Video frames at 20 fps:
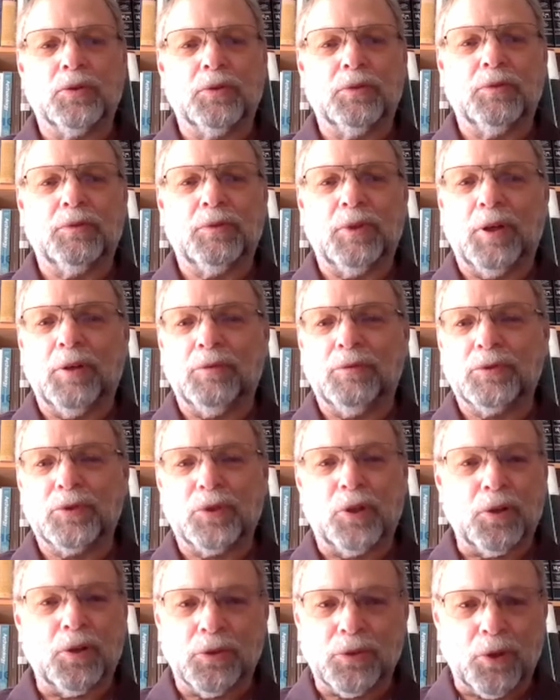of
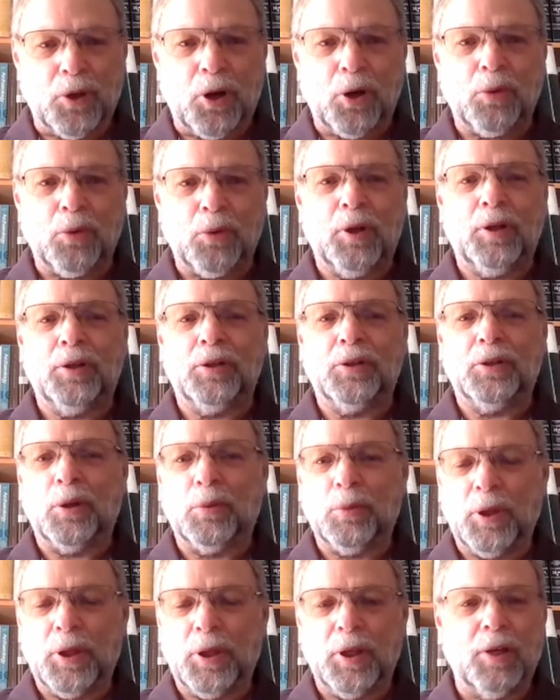Charles Darwin and
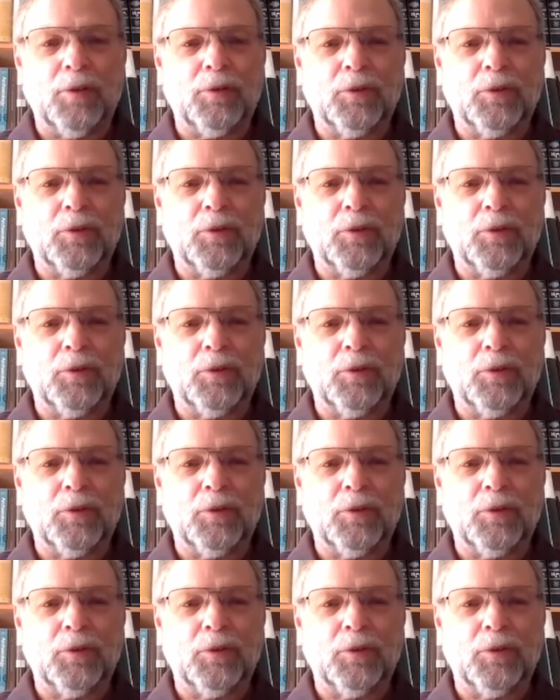Darwinian